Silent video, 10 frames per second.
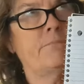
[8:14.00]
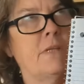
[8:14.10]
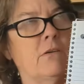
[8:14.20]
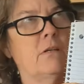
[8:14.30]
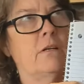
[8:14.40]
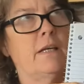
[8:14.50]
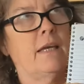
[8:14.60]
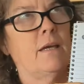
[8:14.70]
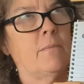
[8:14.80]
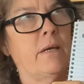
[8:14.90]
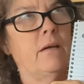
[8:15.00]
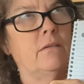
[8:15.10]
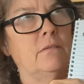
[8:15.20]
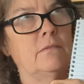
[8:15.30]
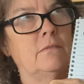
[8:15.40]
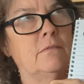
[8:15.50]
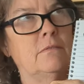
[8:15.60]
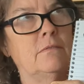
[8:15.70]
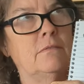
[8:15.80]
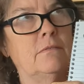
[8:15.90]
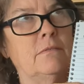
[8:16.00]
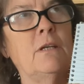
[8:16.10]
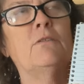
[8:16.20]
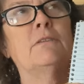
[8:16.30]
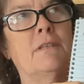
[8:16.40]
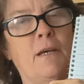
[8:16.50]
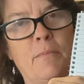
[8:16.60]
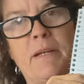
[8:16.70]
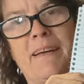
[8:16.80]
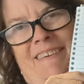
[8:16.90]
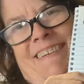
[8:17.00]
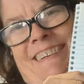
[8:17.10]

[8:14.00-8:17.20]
No, it already came out. No, it's coming out.